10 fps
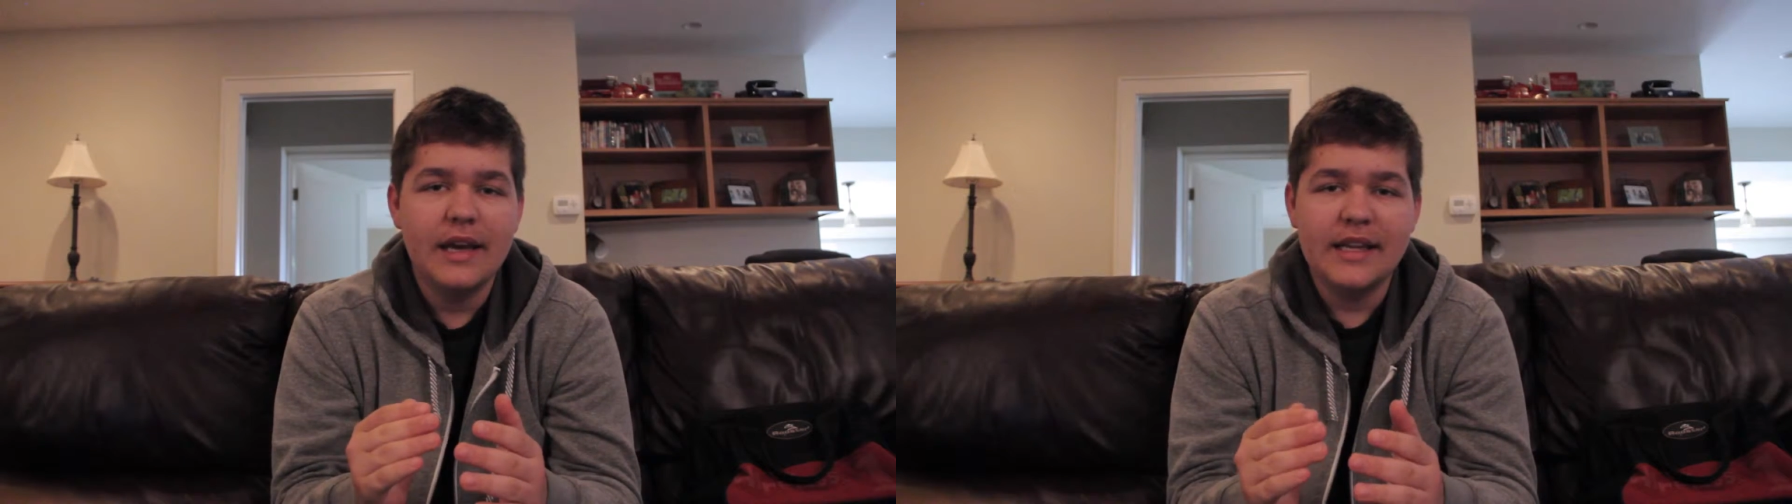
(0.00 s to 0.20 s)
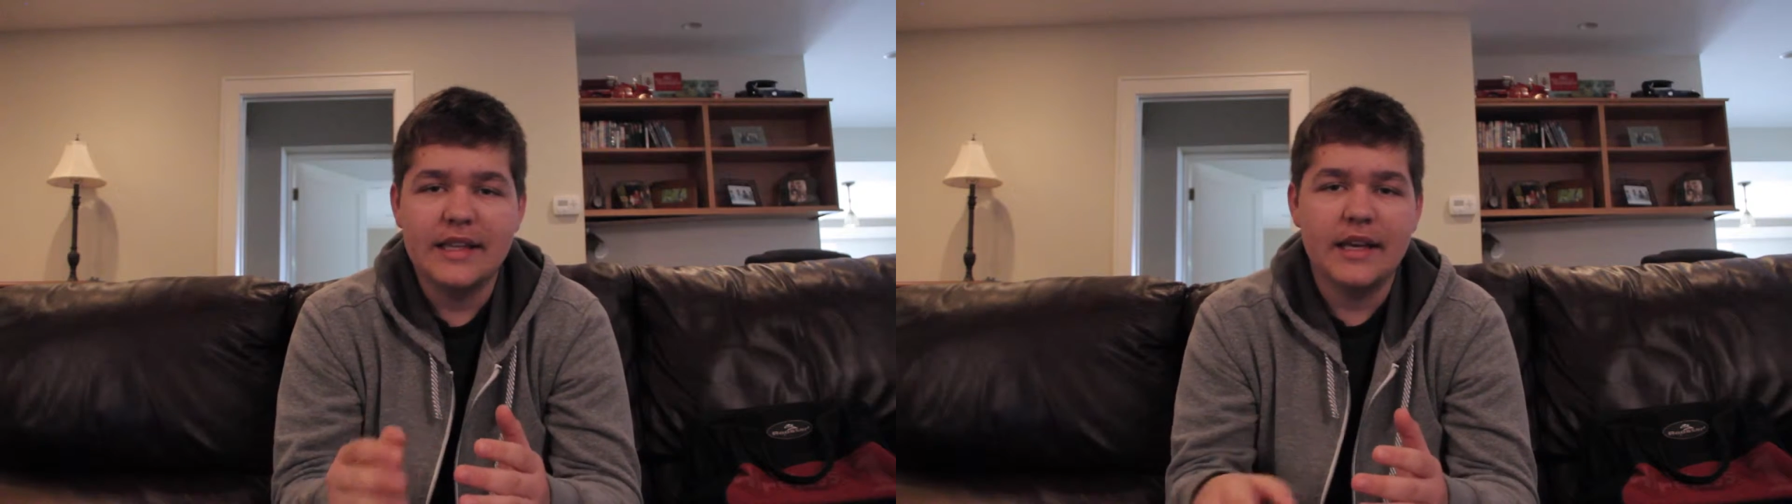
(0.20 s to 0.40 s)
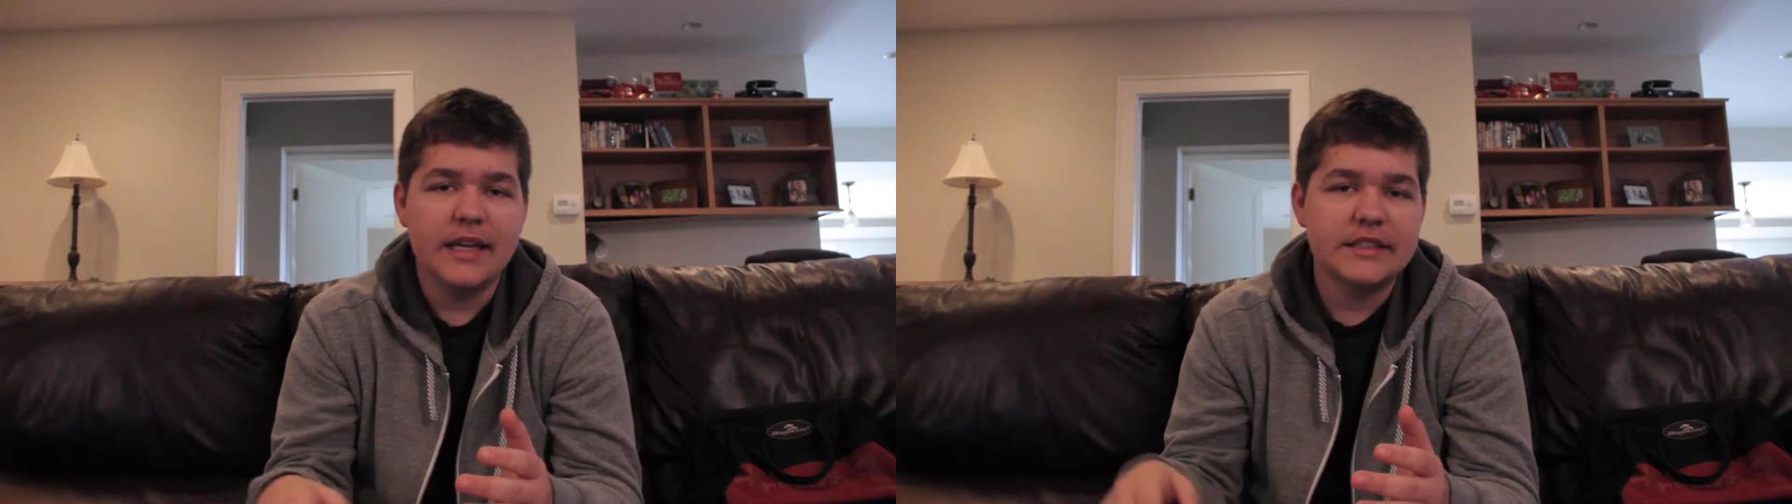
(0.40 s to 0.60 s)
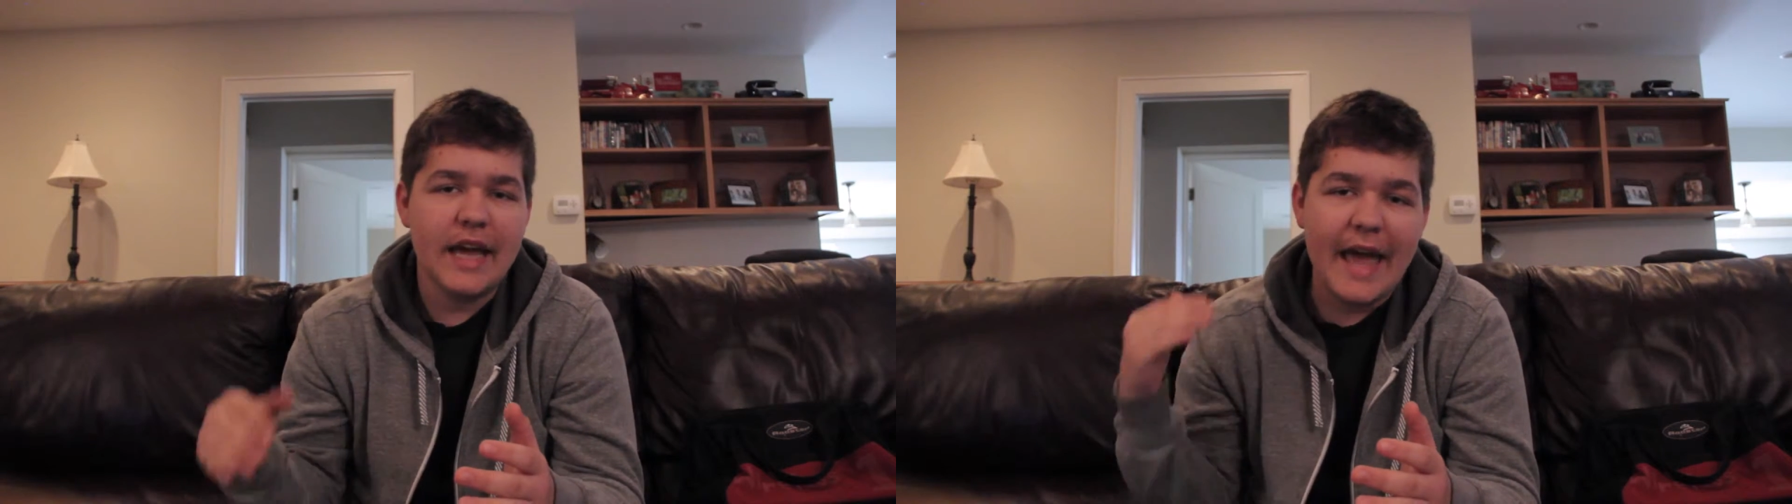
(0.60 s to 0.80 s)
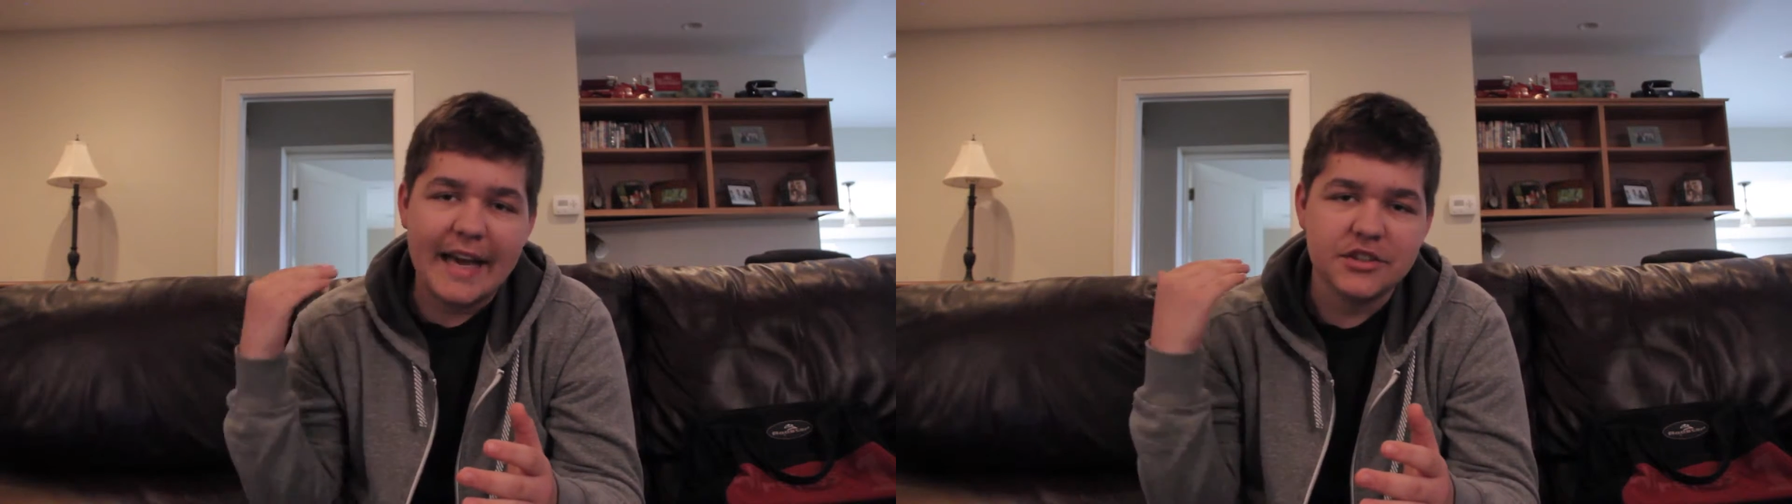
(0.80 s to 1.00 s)
and that nice
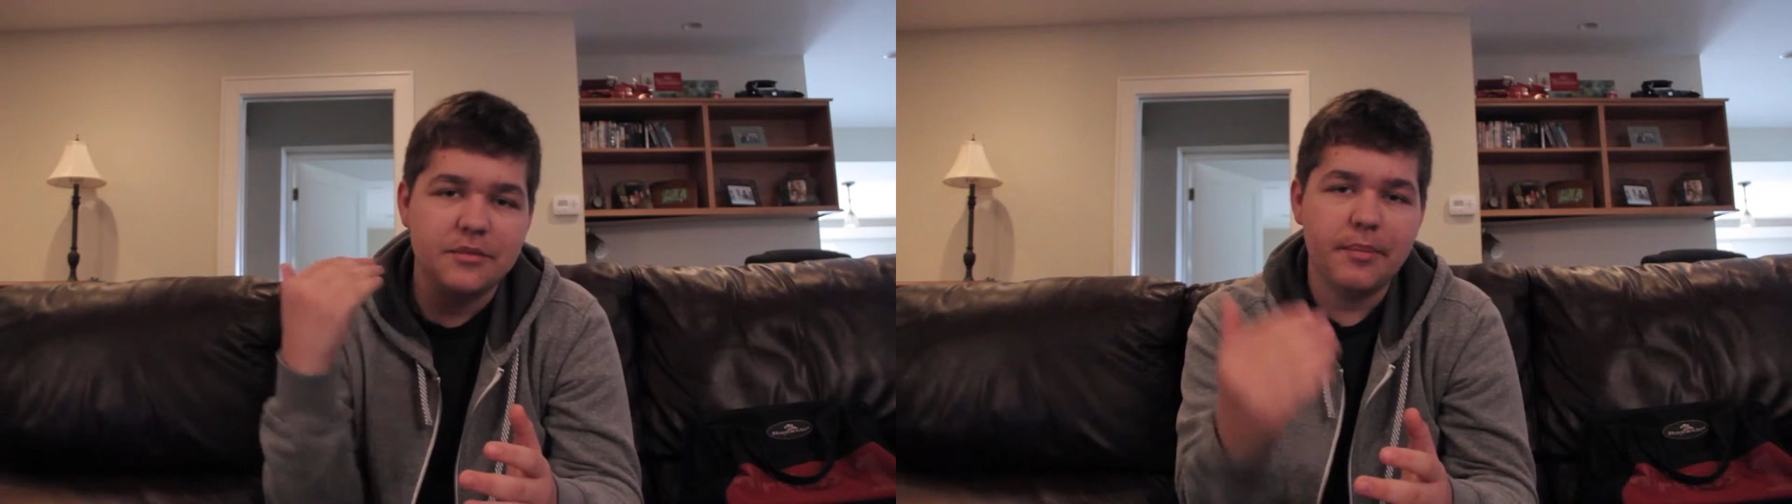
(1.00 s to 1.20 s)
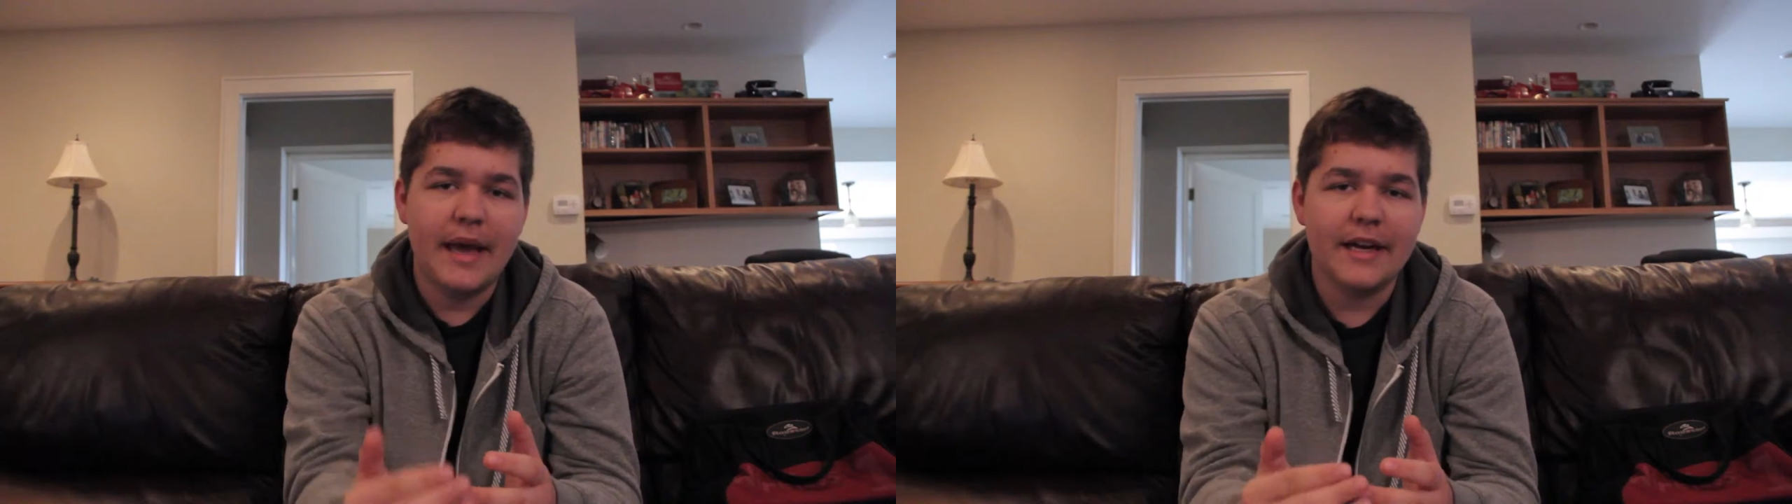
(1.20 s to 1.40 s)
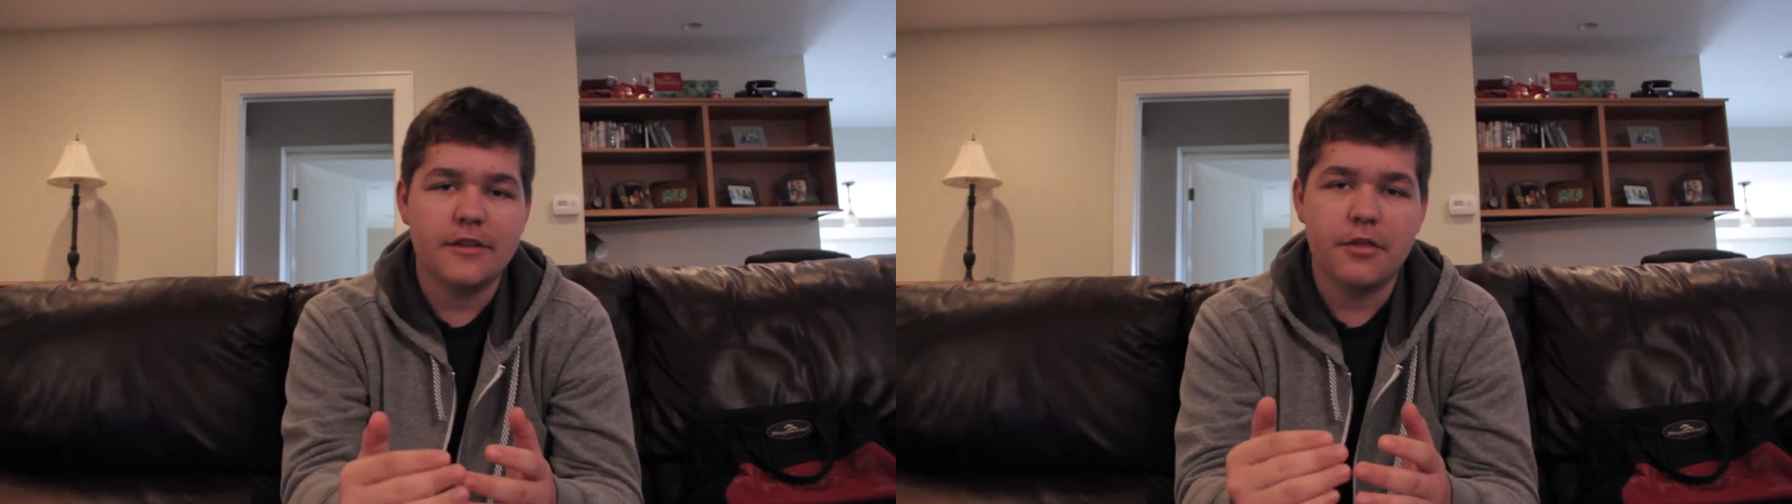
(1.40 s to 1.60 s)
action-packed